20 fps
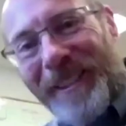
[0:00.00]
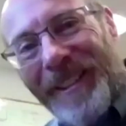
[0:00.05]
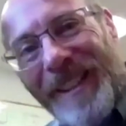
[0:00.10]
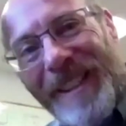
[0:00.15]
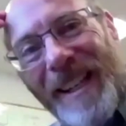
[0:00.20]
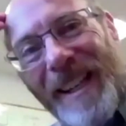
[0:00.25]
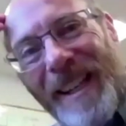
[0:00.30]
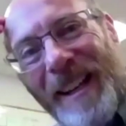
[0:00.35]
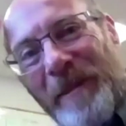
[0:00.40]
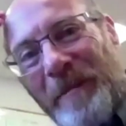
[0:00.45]
it's
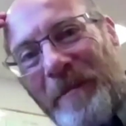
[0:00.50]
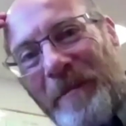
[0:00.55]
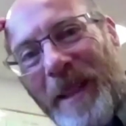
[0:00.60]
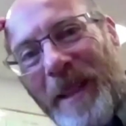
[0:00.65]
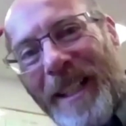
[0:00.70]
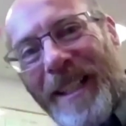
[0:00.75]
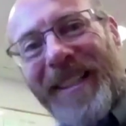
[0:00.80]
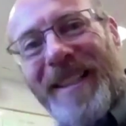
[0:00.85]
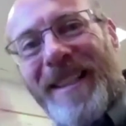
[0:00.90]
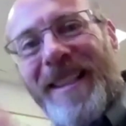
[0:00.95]
great to have a
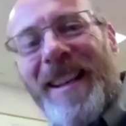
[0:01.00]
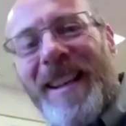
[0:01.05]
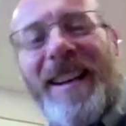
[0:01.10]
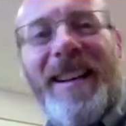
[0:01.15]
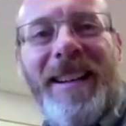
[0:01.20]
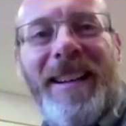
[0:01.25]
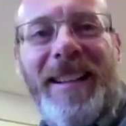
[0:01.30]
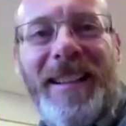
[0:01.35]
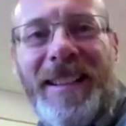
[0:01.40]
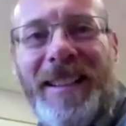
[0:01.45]
mix
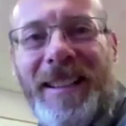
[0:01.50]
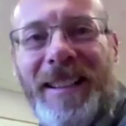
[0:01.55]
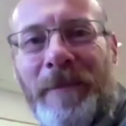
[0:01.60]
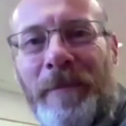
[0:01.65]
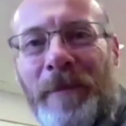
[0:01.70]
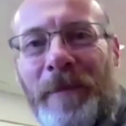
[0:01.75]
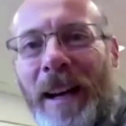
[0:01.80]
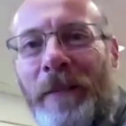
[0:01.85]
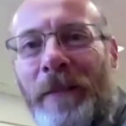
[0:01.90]
um,